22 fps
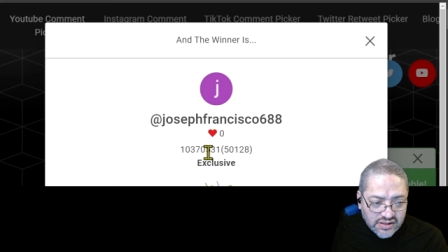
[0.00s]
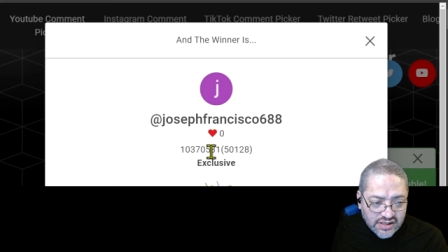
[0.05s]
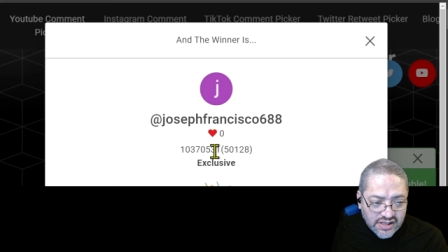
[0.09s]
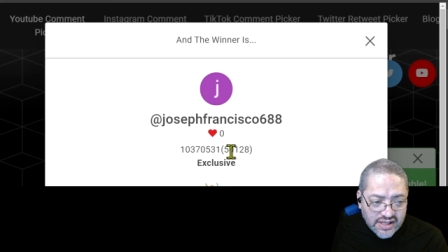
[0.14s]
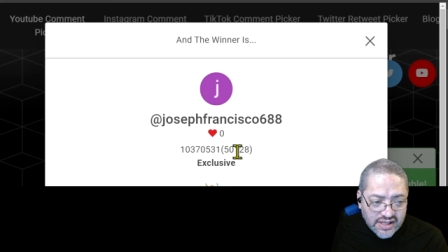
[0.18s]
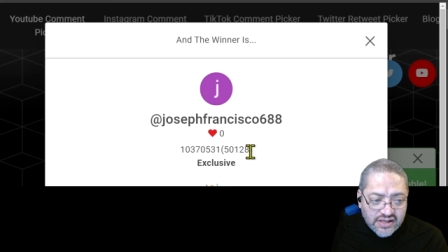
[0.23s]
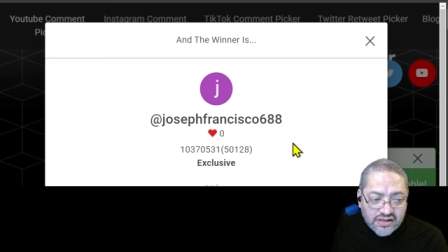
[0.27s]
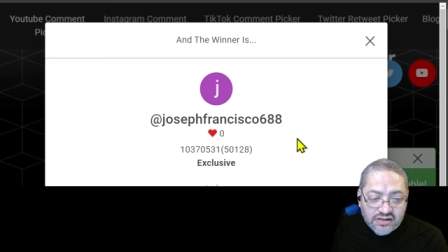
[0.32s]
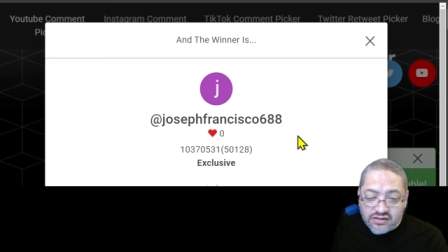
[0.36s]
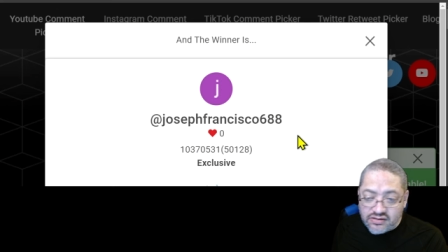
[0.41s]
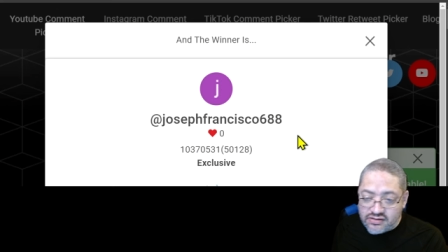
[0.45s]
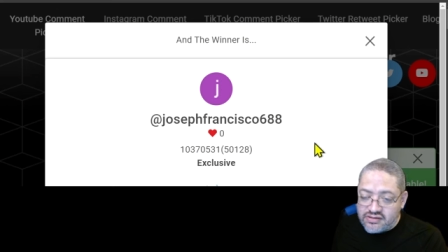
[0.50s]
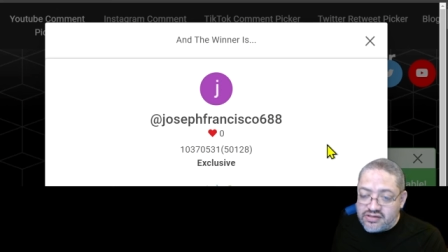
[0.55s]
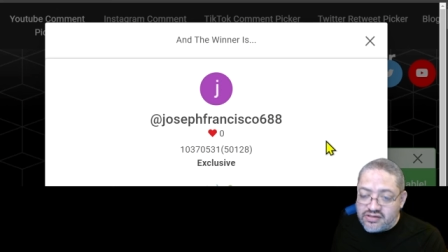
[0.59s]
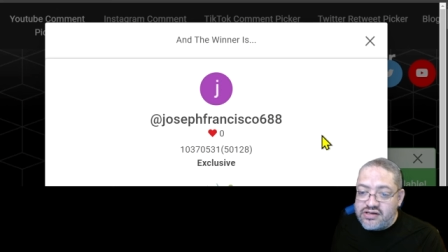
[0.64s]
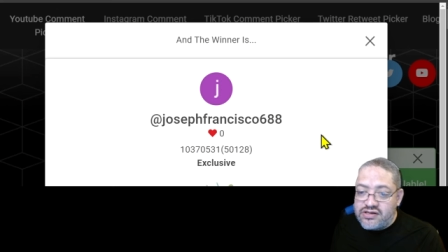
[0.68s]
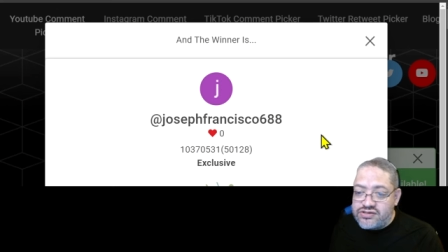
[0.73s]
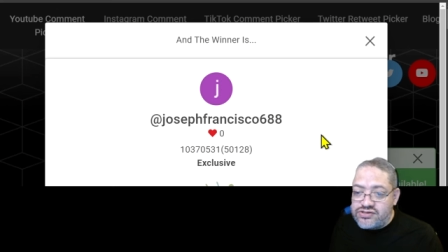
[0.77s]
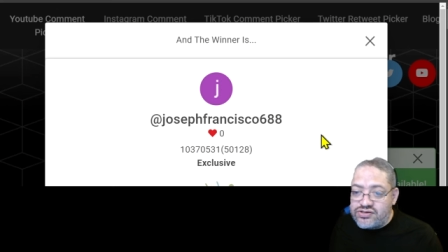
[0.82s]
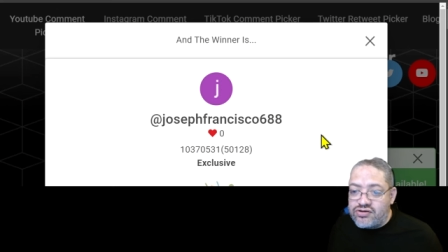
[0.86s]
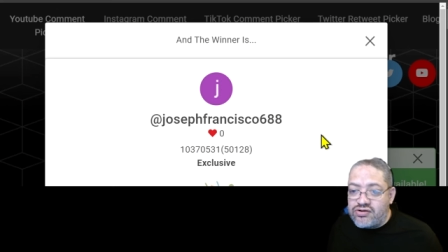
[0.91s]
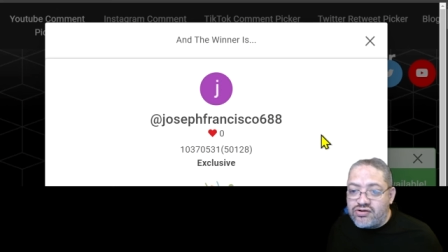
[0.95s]
yeah.
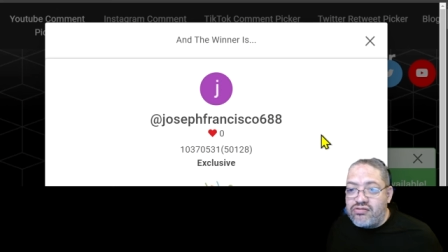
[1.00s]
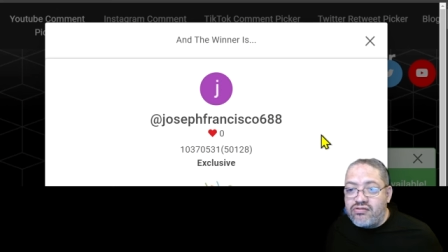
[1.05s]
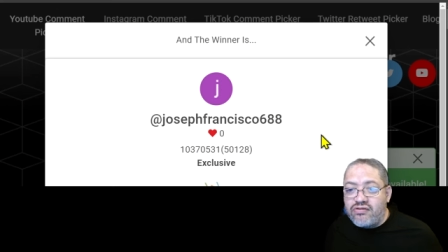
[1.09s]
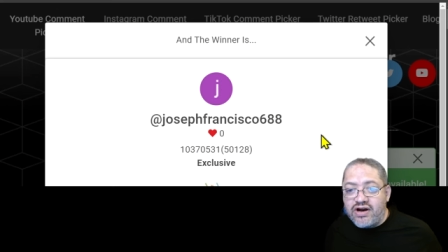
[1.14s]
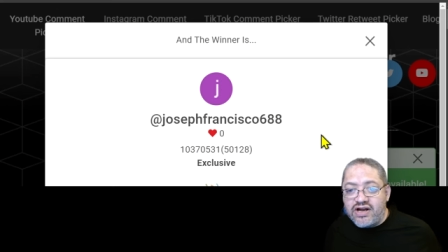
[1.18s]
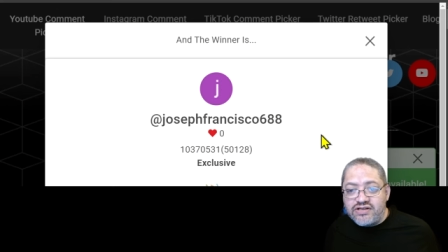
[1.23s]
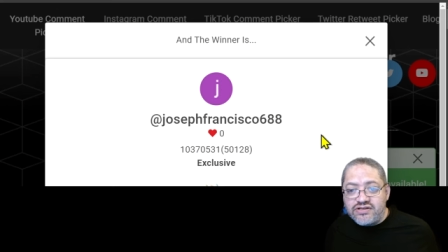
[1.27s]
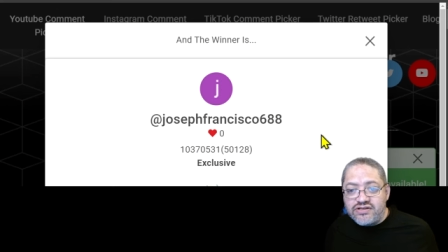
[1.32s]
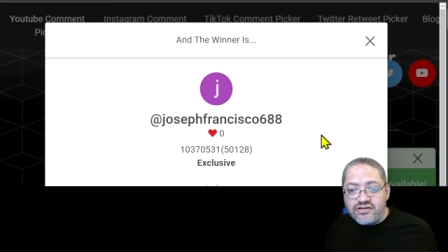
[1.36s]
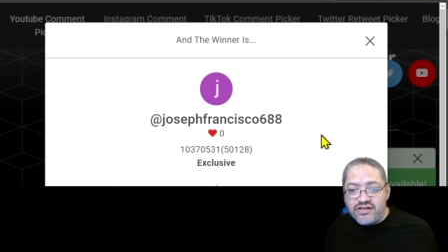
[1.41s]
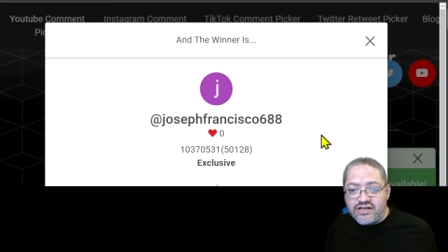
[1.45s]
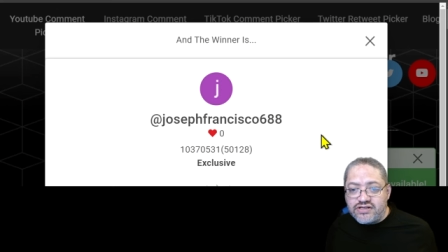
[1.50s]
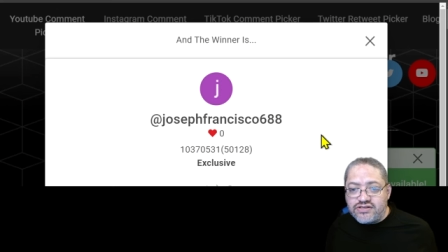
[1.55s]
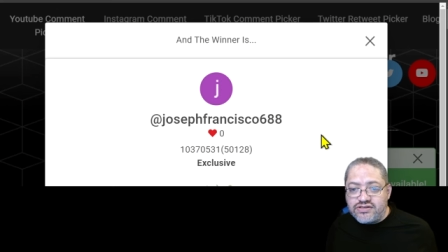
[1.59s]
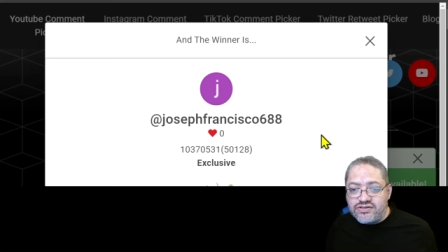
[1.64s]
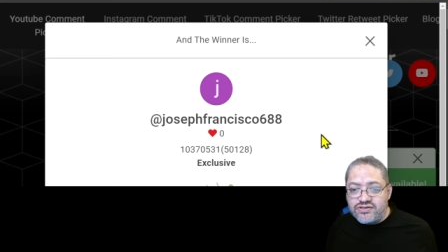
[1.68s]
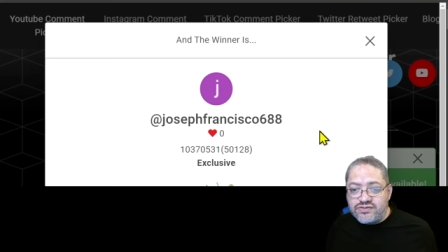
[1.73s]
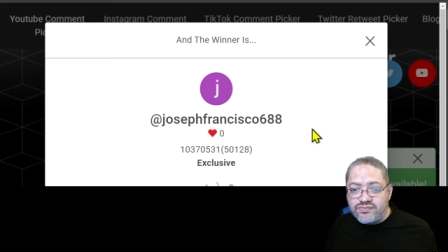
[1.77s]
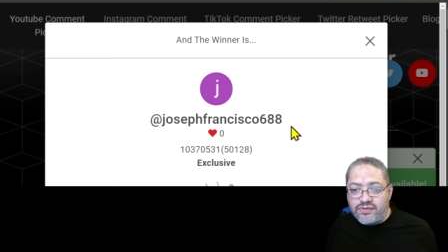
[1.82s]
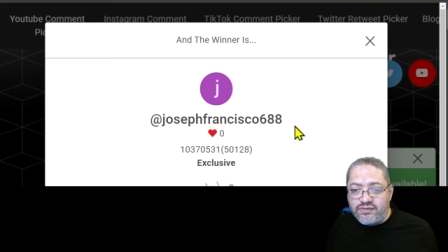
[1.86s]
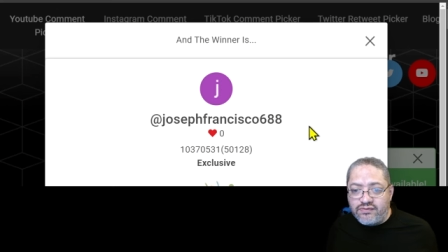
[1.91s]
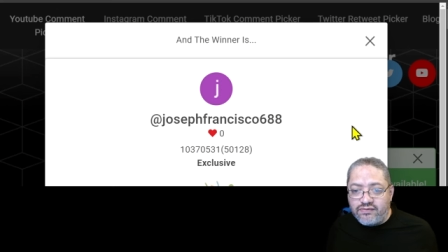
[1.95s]
So
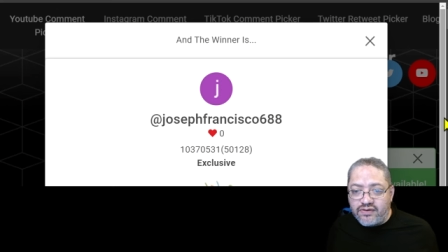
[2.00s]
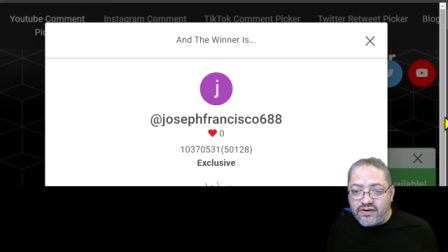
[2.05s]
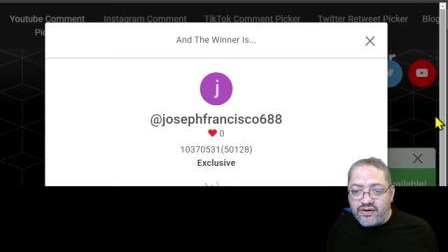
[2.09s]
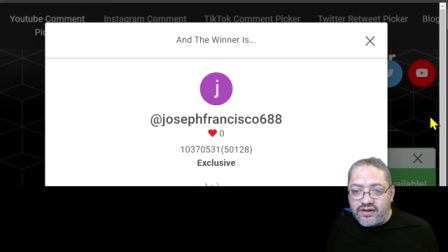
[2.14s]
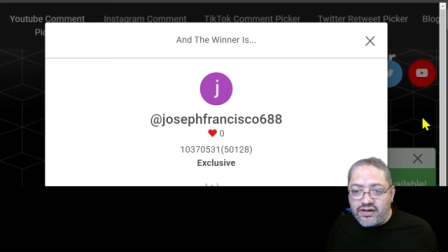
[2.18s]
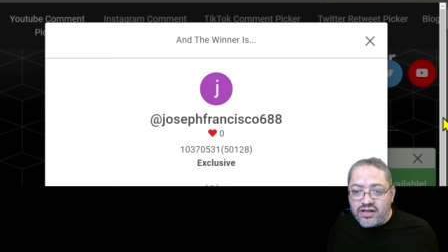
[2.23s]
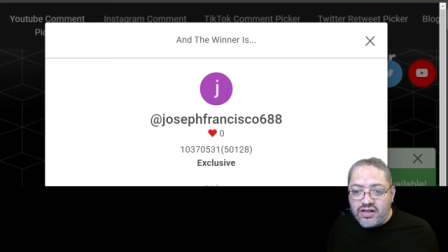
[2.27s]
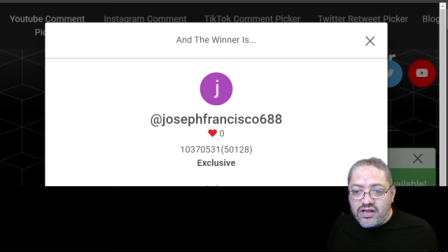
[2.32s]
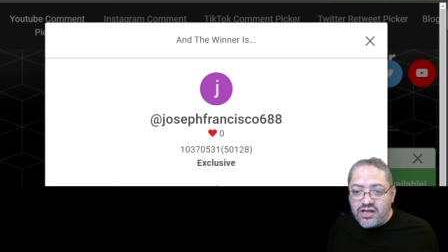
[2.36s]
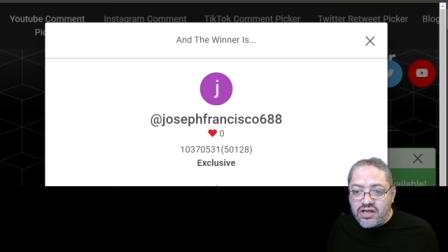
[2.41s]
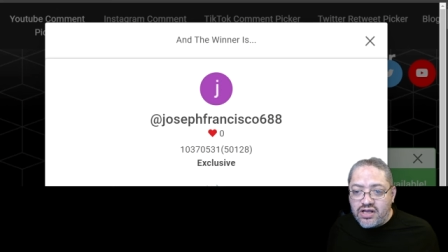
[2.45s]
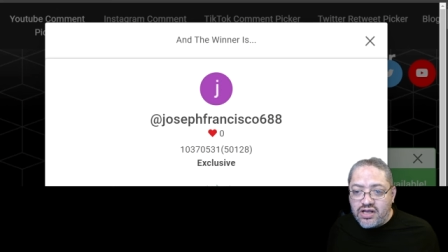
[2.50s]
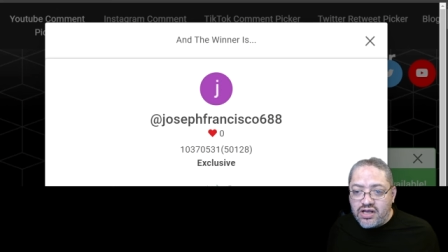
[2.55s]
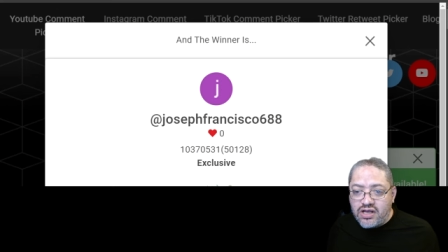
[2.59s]
congratulations, my friend.